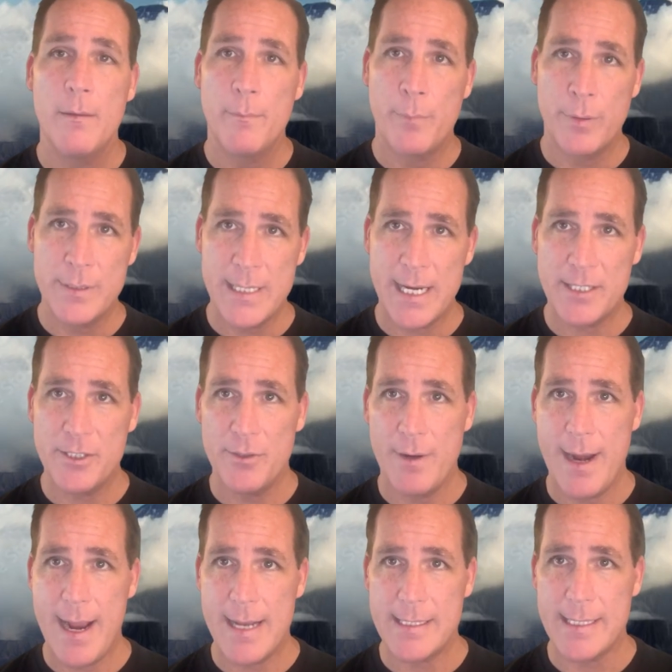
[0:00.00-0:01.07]
Protect your
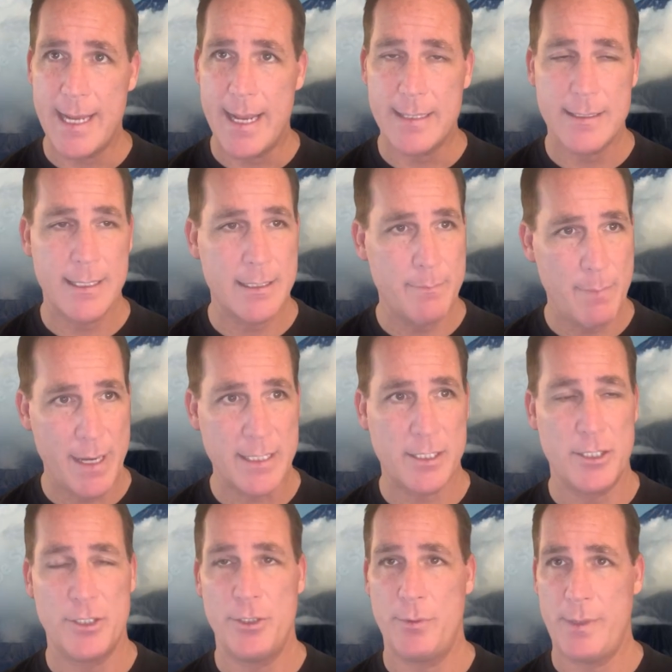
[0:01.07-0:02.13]
assets as best
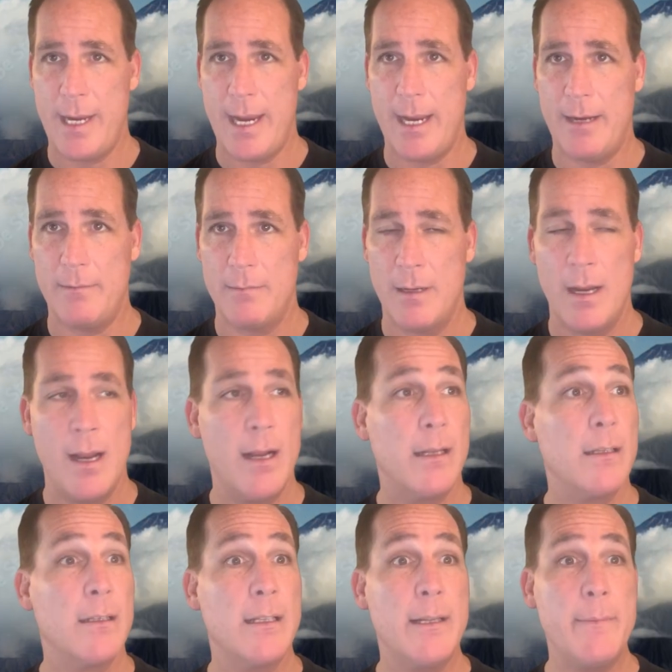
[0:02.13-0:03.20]
as you can.
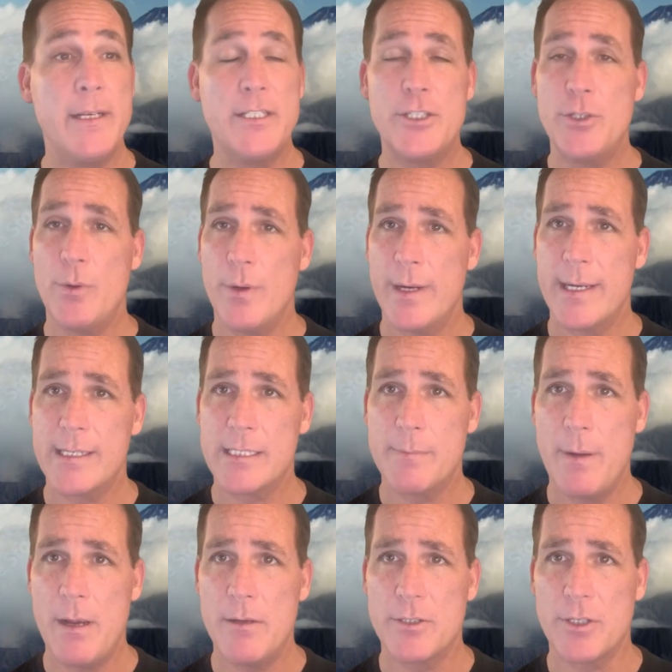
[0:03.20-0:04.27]
Limit your
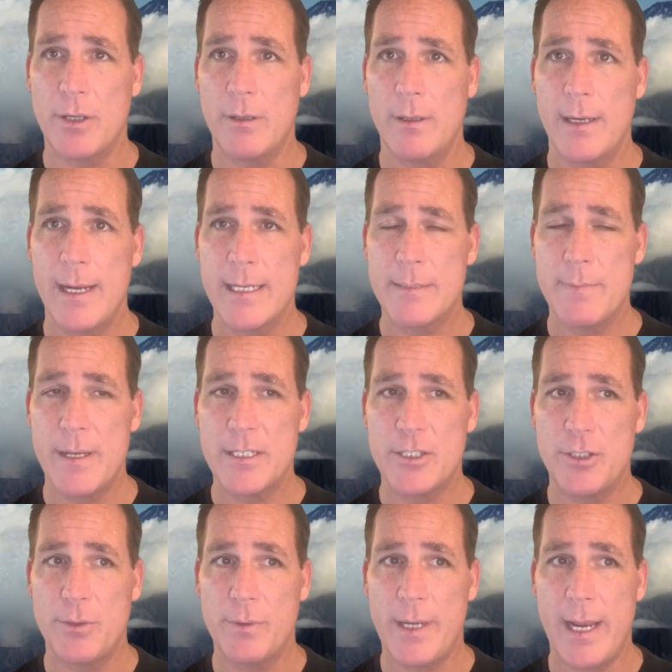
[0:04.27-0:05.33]
exposure as best
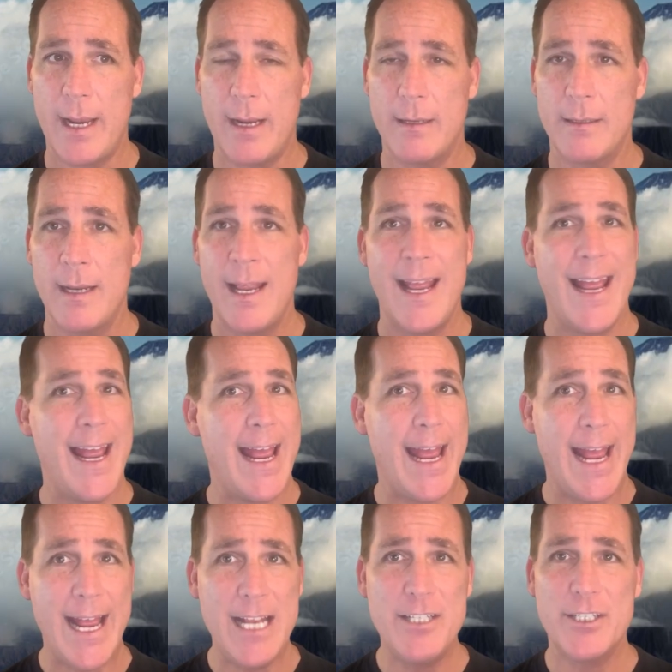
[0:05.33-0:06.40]
you can.
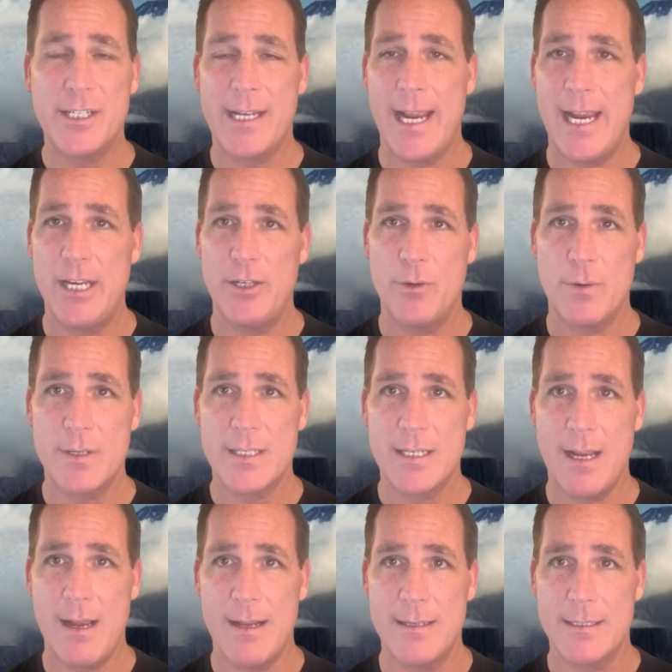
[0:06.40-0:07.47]
Educate your
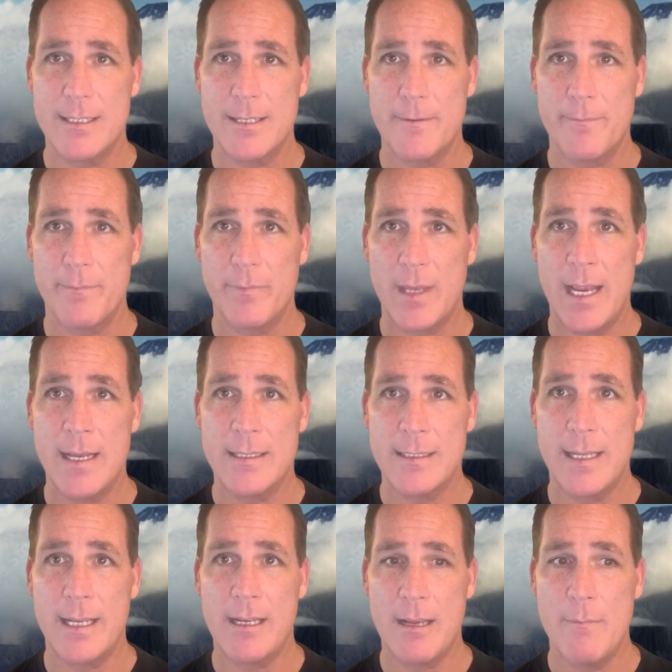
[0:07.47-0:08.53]
sons as
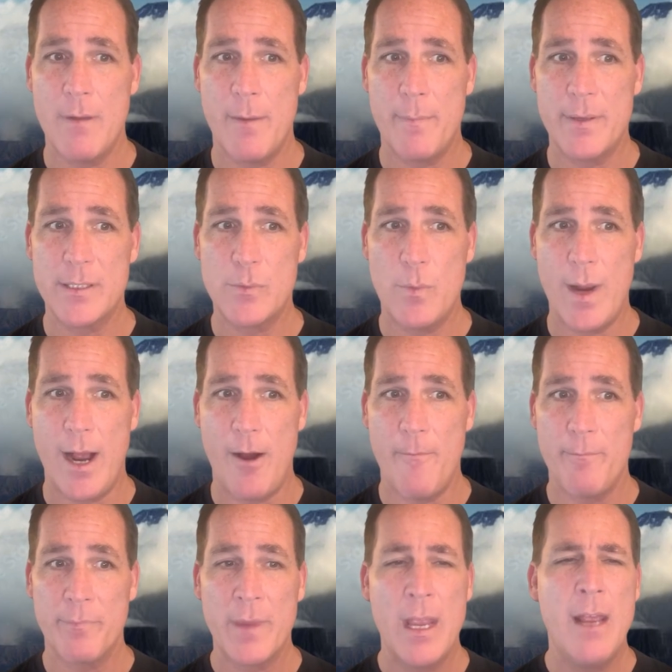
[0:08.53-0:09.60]
they come up as well.
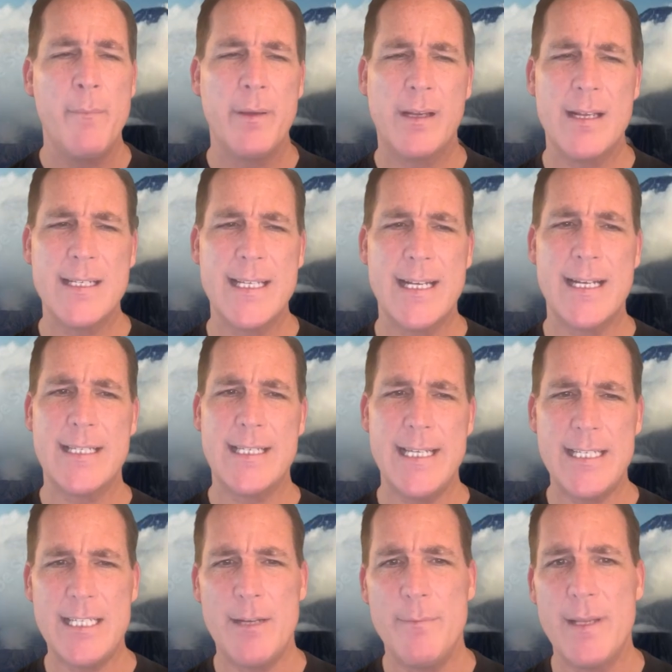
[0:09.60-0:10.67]
Because in a
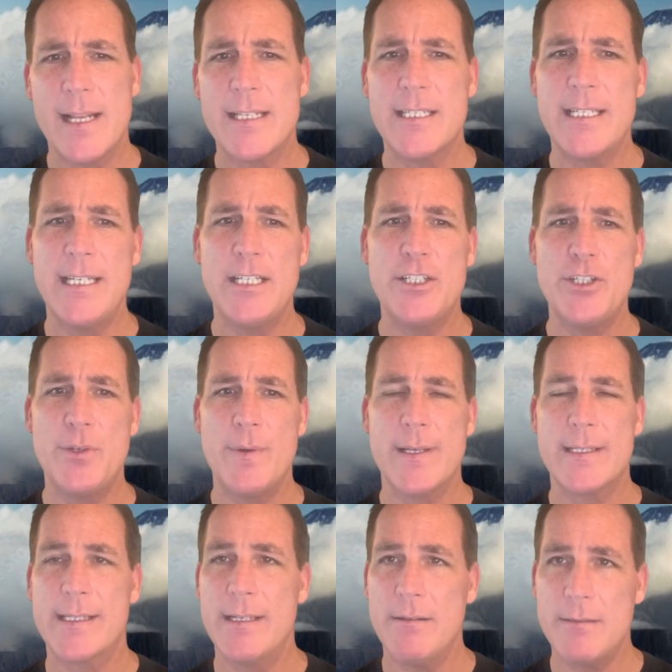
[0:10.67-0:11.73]
system that sees you
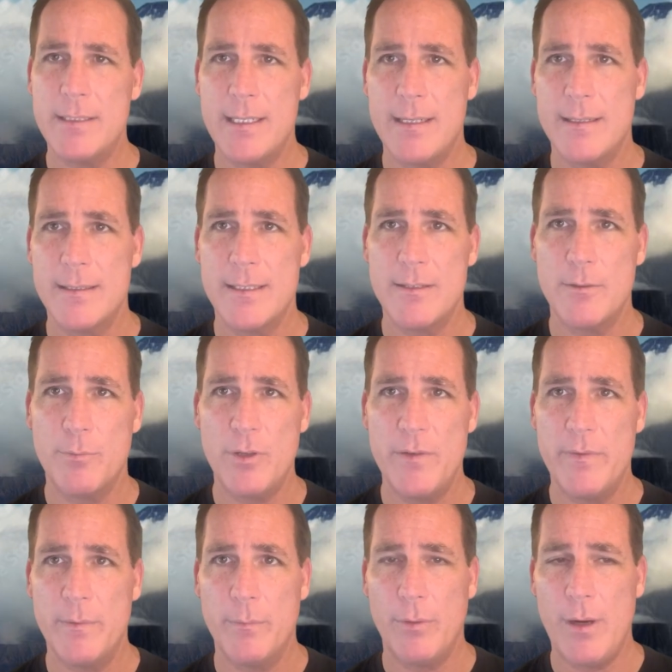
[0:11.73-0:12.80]
as guilty until
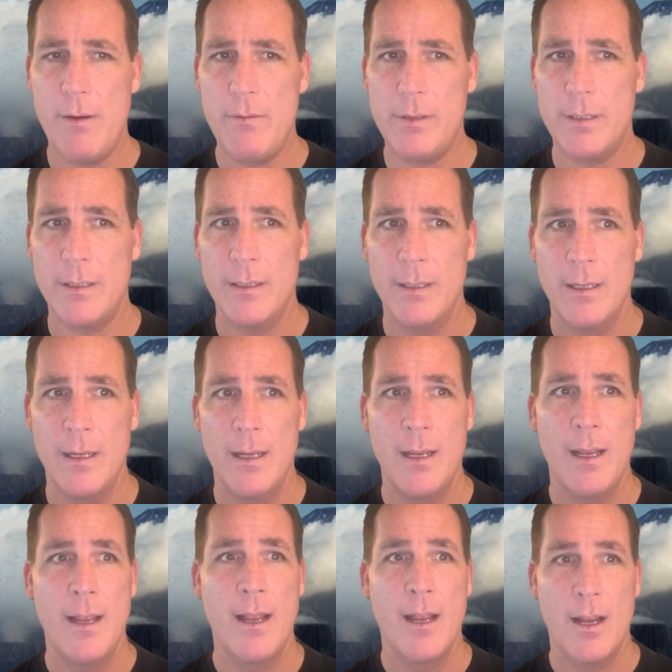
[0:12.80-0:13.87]
proven broke,
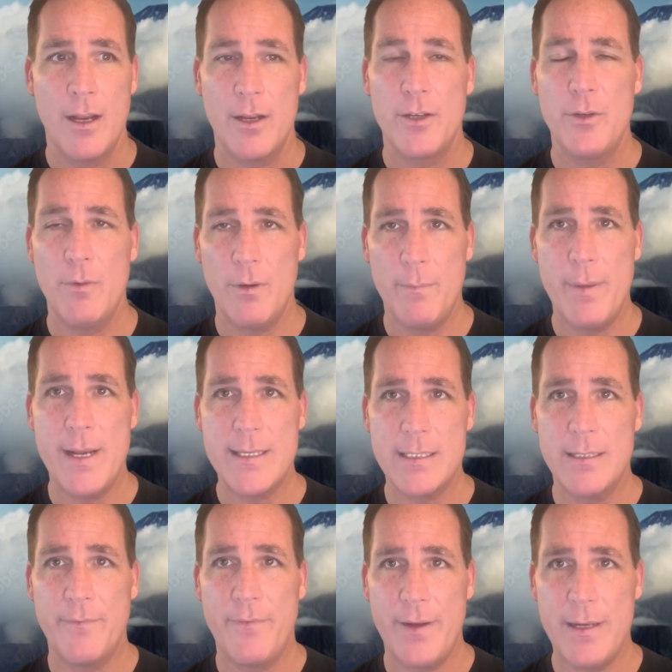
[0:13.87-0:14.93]
your best
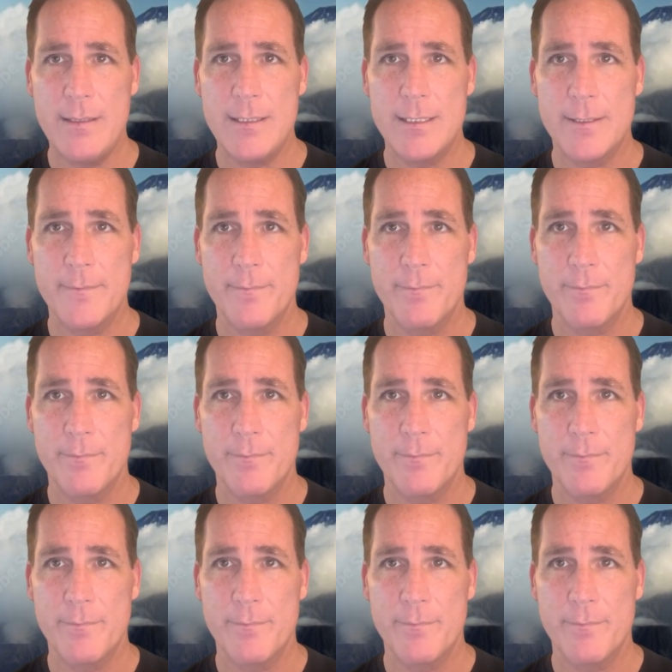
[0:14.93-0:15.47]
defense